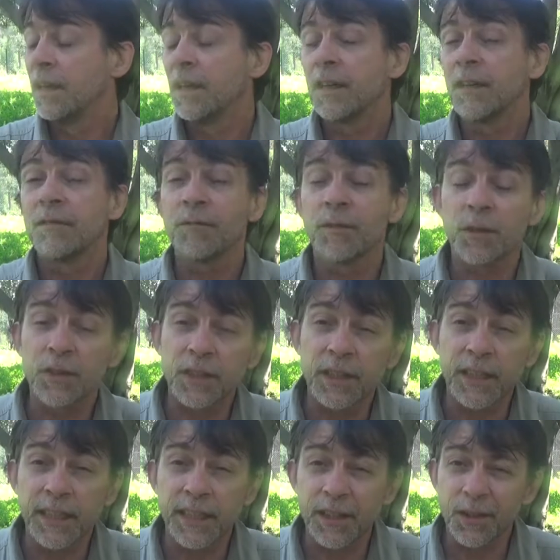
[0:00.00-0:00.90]

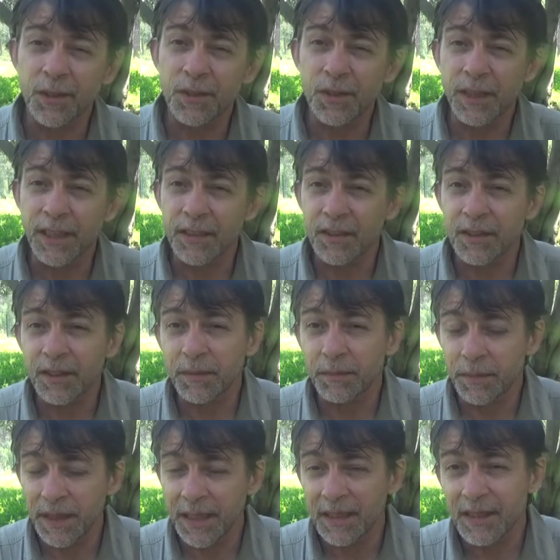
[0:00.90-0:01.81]
Unfortunately, those are extra
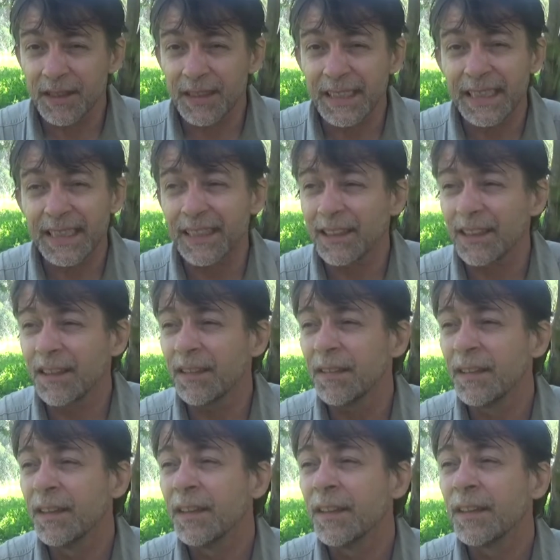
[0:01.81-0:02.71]
pieces of gear
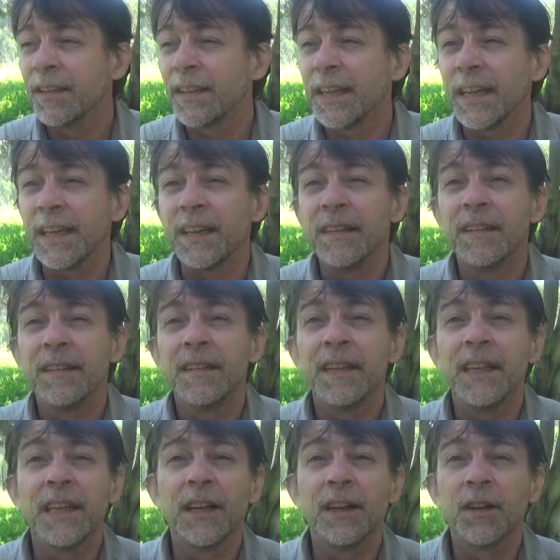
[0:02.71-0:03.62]
that
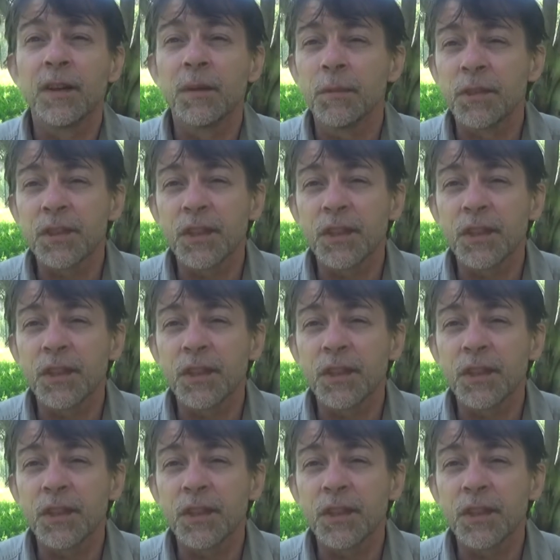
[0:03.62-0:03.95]
in a normal